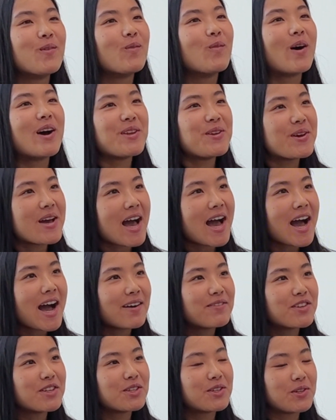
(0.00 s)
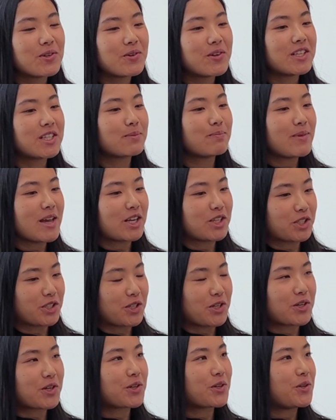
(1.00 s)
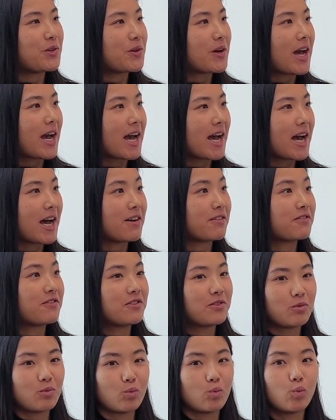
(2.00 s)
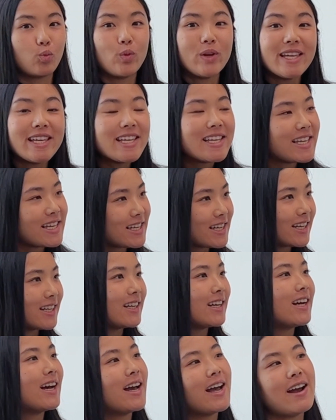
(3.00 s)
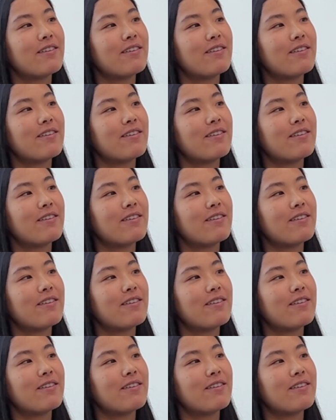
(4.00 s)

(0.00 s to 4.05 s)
what you have to do is make sure you have we, yes.